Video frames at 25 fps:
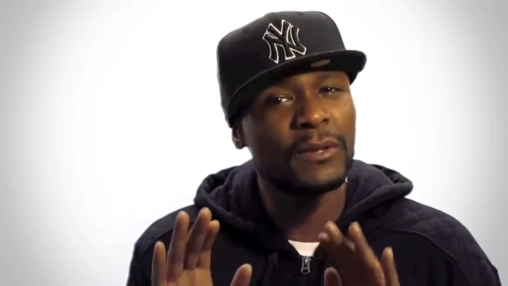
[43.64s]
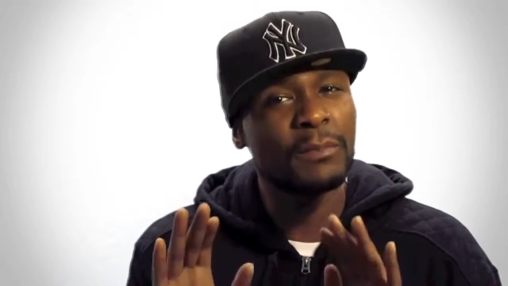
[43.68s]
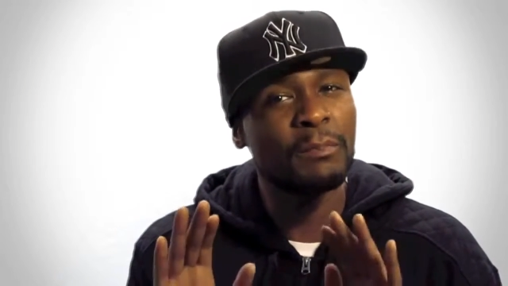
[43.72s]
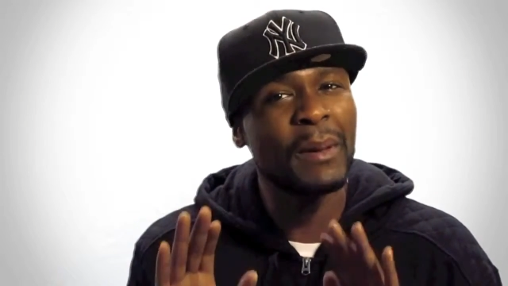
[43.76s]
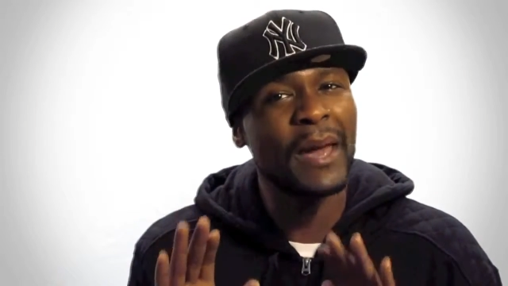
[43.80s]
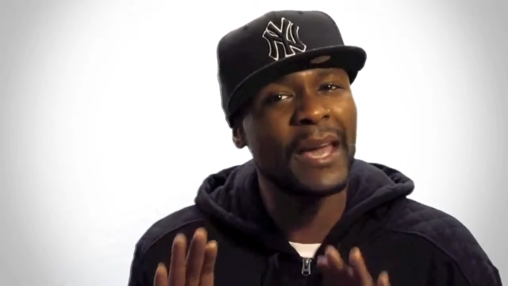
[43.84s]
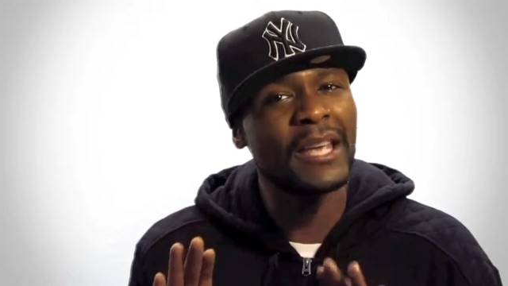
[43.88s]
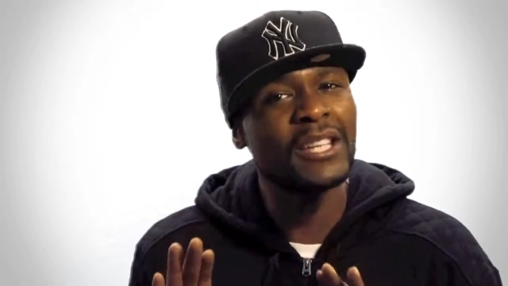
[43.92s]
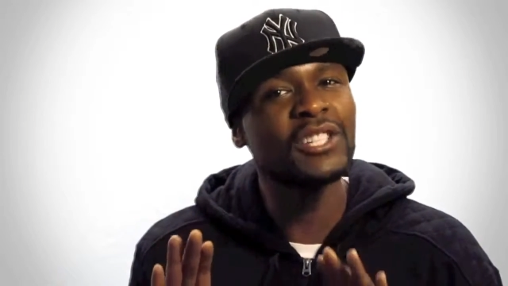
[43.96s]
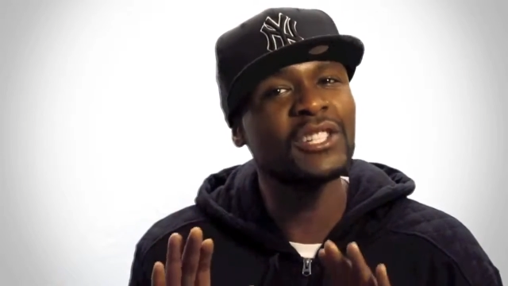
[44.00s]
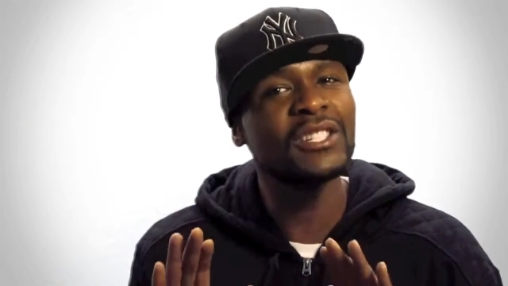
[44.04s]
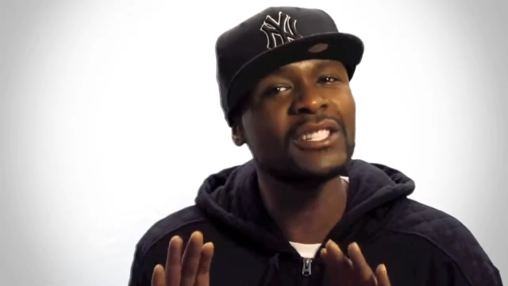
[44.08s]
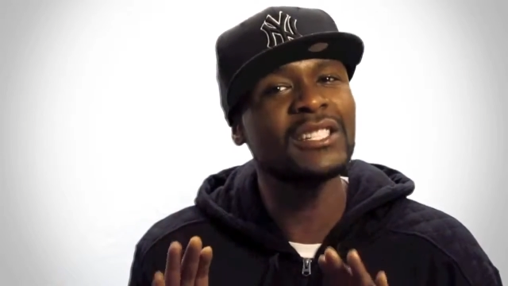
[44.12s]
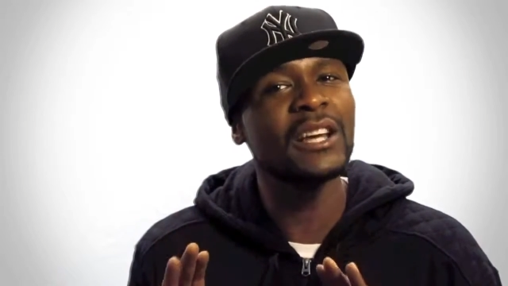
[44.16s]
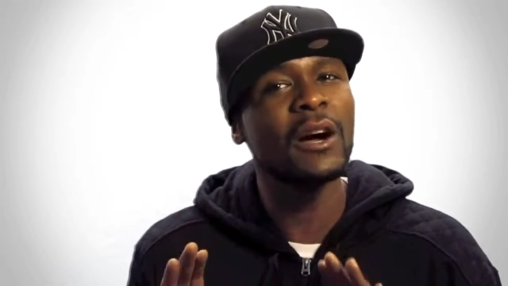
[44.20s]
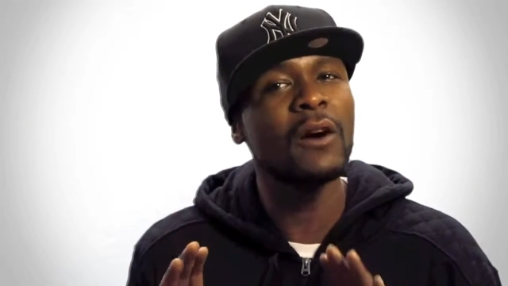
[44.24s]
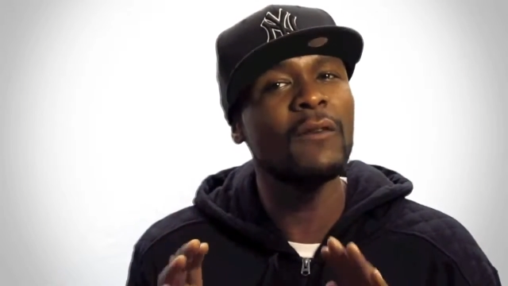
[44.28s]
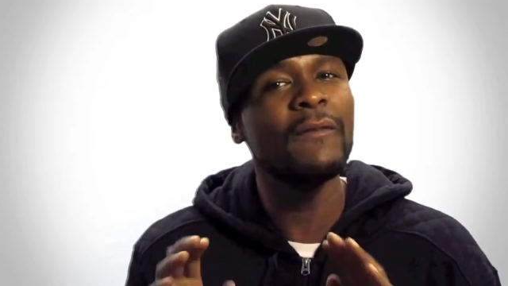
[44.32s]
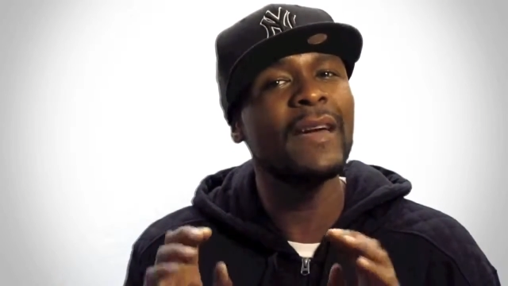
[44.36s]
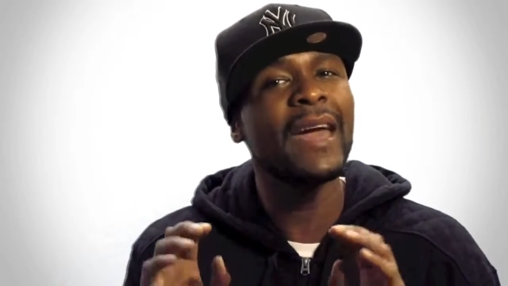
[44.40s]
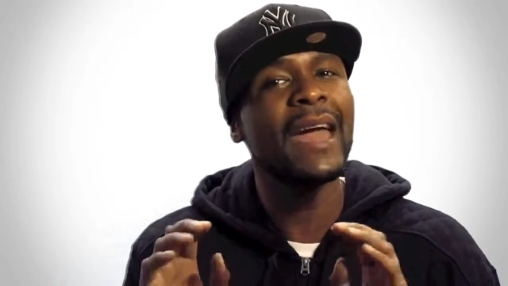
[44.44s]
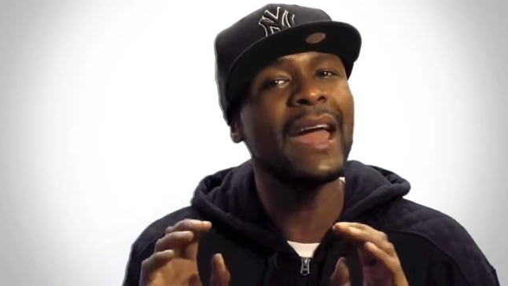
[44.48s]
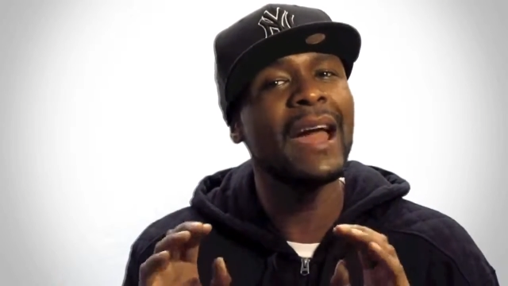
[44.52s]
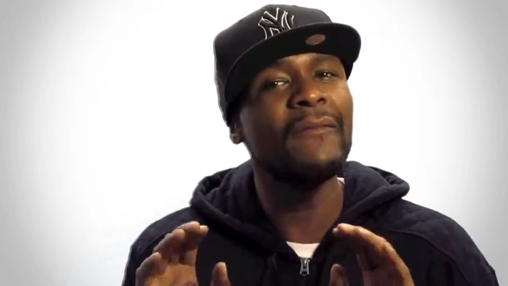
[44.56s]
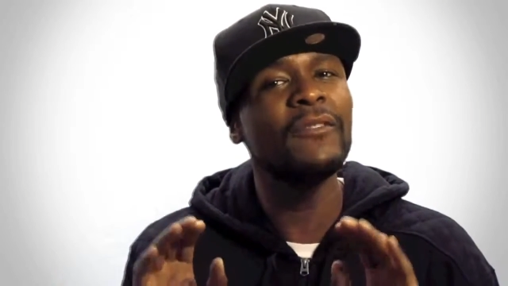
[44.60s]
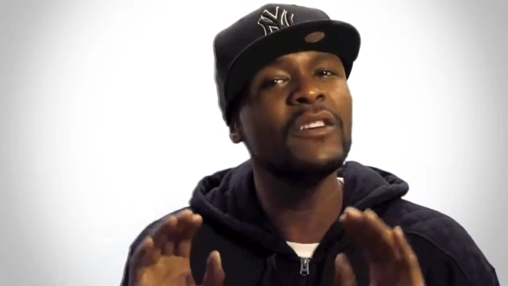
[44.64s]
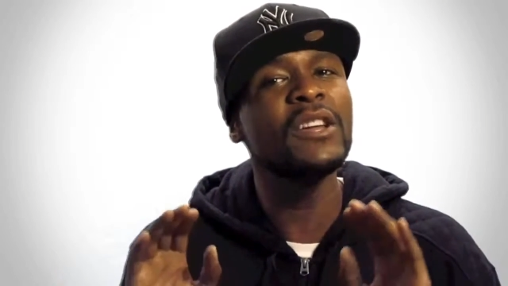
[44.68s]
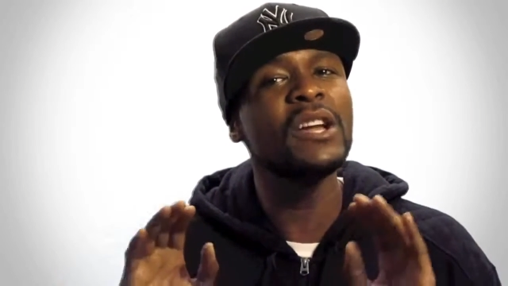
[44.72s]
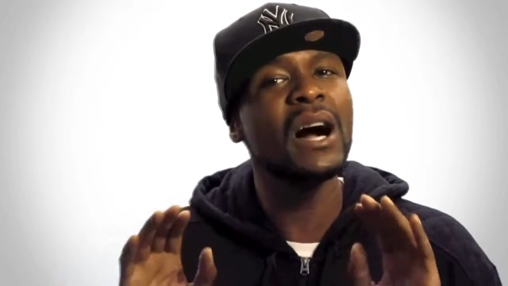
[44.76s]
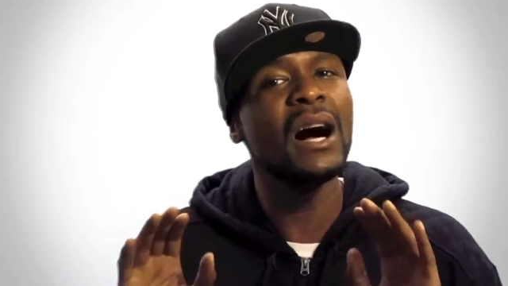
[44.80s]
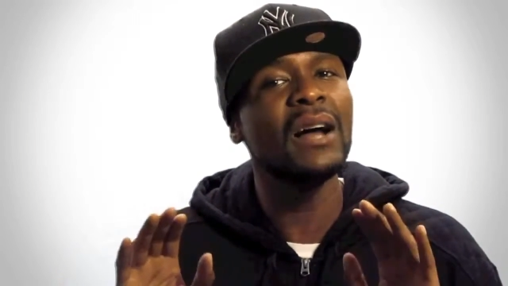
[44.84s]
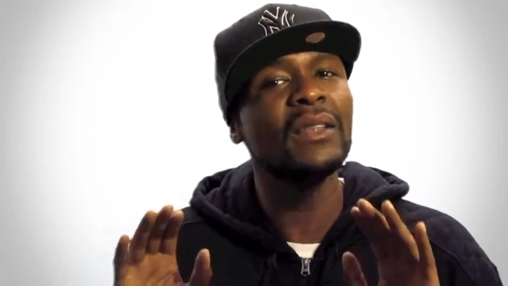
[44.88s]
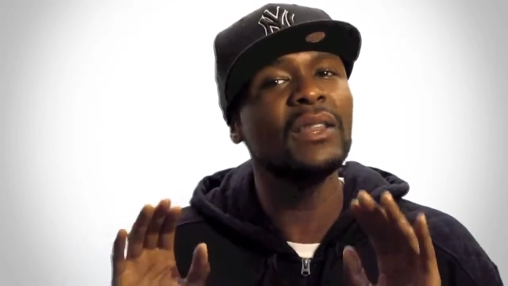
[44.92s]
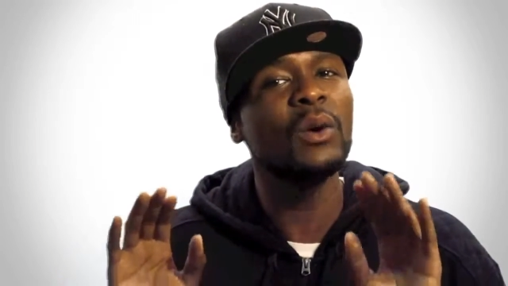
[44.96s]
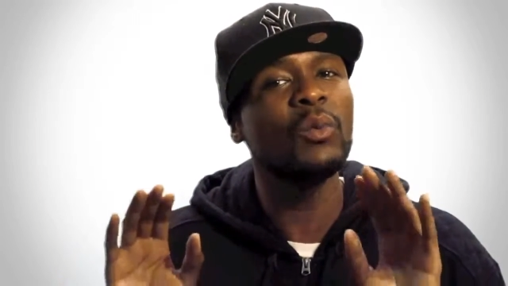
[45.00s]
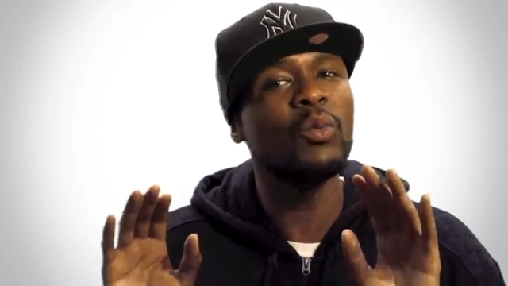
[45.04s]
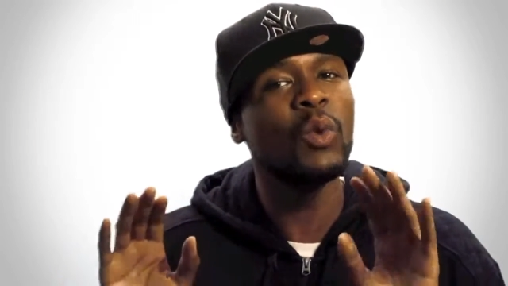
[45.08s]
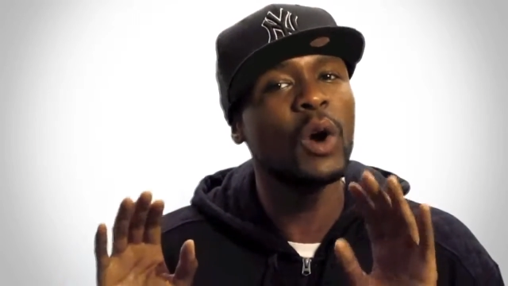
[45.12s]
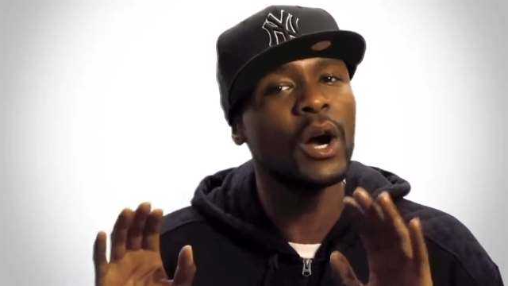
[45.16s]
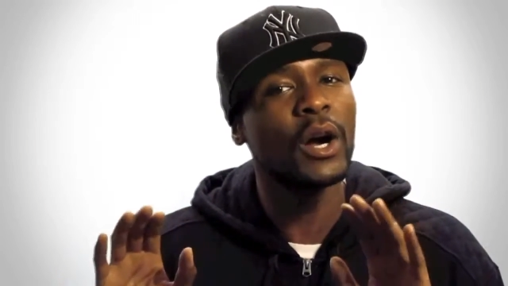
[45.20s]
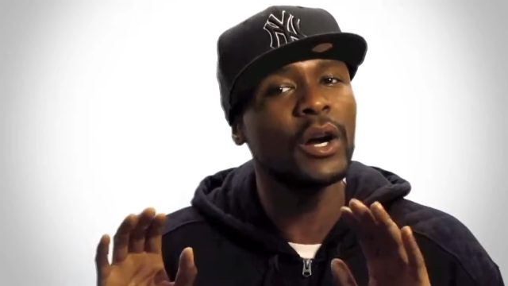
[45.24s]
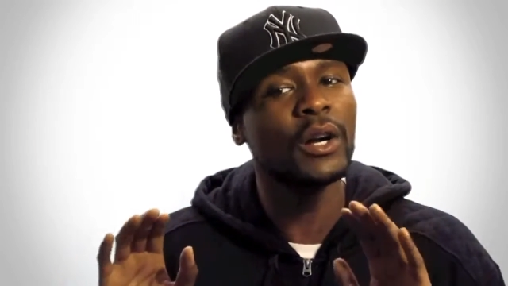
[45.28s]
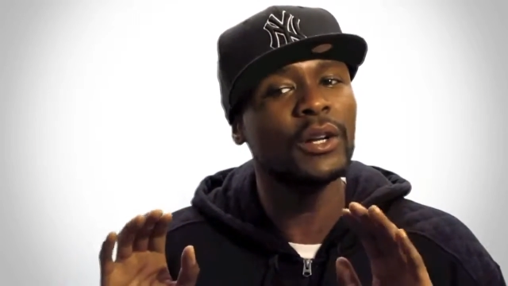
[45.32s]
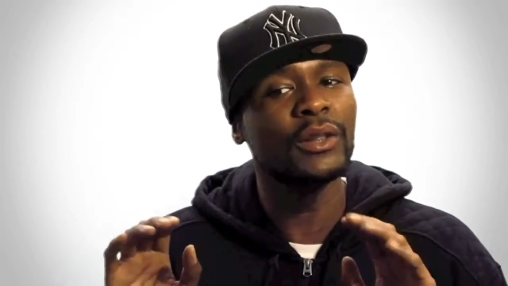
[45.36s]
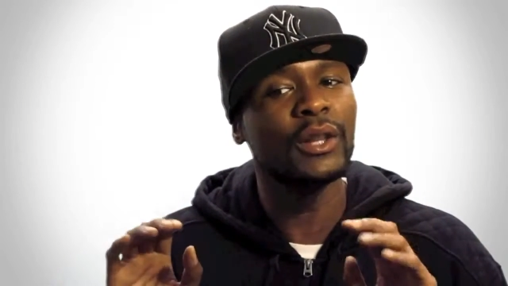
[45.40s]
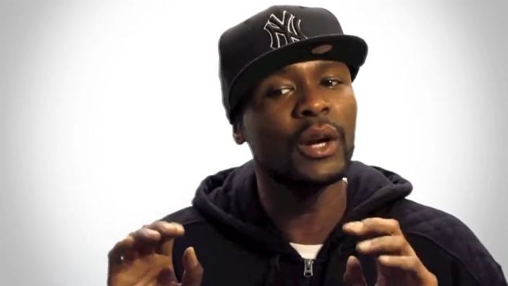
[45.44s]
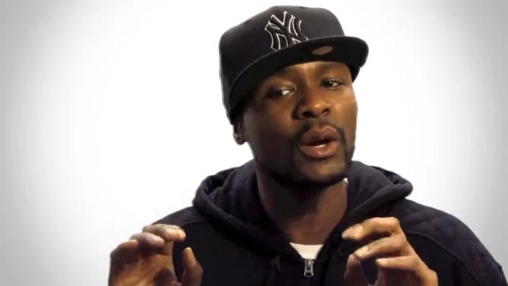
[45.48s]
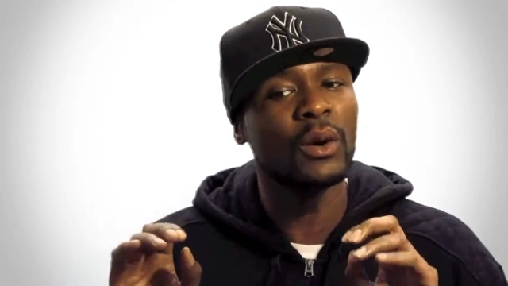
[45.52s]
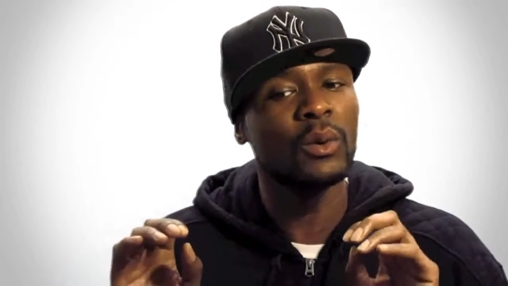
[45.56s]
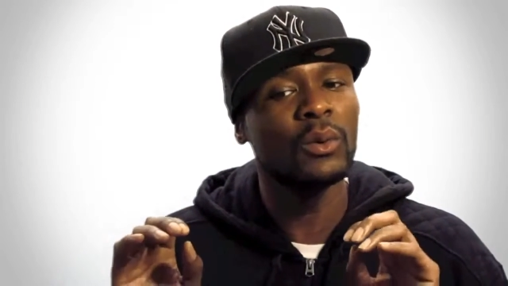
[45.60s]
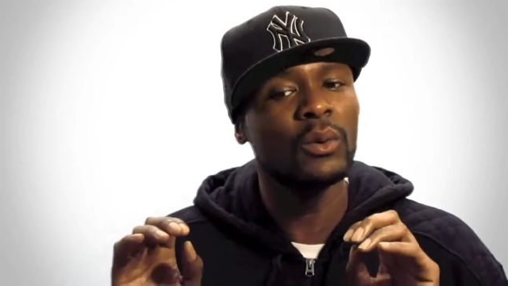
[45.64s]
Pace yourself with every other word,